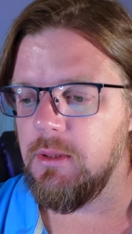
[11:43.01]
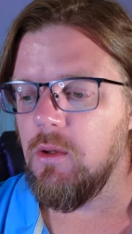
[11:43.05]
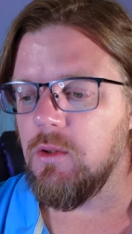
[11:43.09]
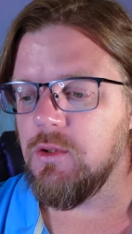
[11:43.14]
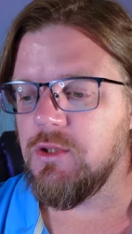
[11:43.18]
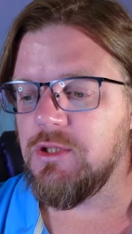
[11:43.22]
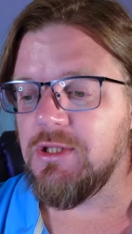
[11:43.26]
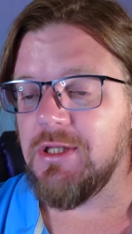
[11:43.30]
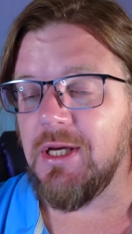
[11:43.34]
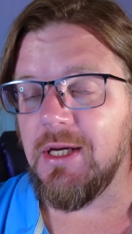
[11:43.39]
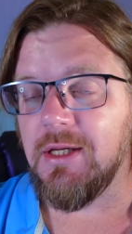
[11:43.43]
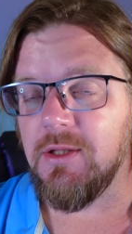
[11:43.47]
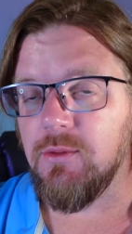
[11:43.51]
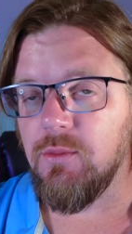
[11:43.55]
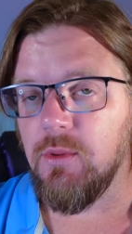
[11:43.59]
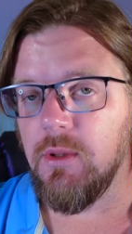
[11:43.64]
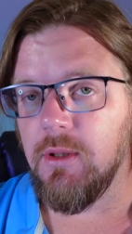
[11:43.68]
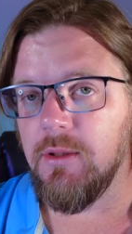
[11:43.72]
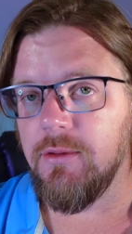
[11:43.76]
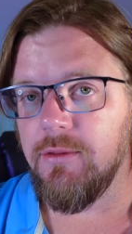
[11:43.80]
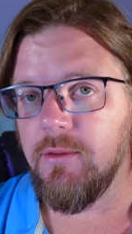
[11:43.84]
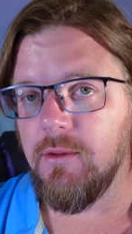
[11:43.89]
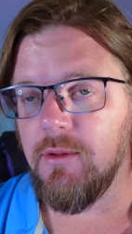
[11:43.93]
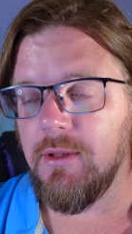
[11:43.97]
On
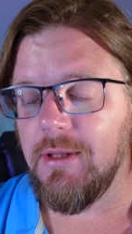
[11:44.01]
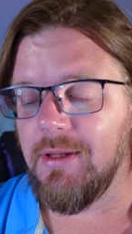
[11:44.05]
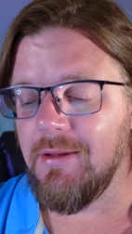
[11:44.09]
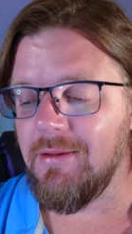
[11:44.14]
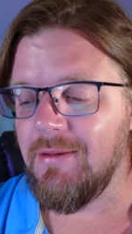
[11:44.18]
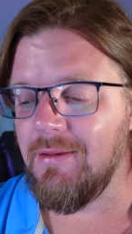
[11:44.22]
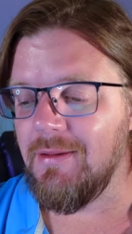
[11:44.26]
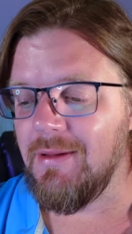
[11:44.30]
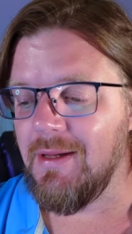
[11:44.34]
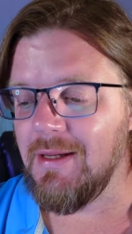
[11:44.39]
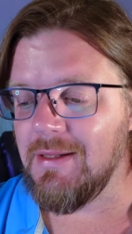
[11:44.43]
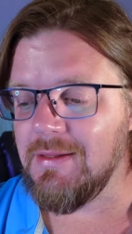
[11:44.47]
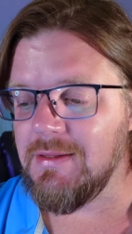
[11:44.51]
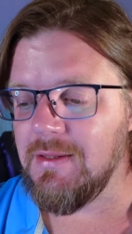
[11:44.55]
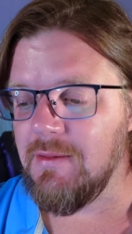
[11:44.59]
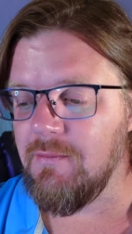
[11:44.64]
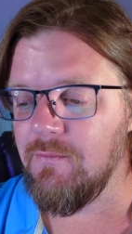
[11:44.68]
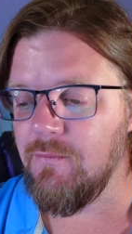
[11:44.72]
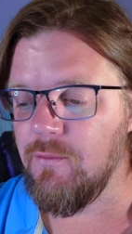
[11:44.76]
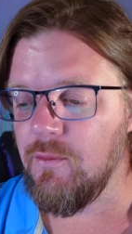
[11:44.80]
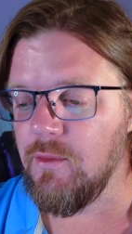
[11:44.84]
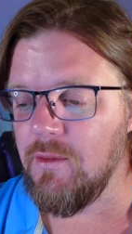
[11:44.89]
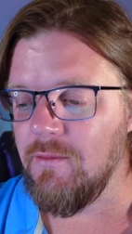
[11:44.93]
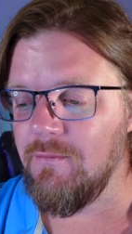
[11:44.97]
January 30th,
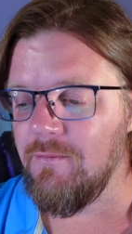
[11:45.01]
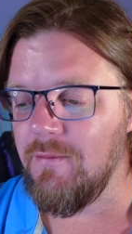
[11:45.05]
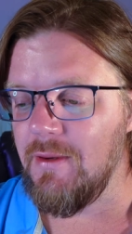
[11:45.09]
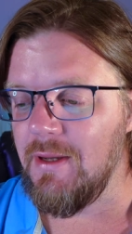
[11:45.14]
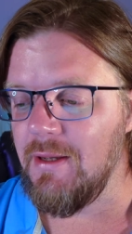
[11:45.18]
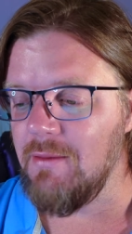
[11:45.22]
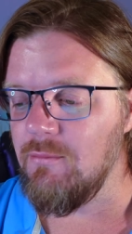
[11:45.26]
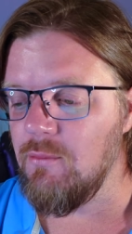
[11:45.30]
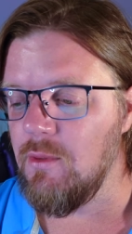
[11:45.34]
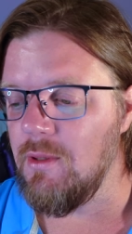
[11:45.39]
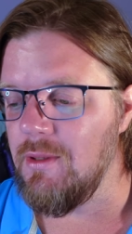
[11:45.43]
1945,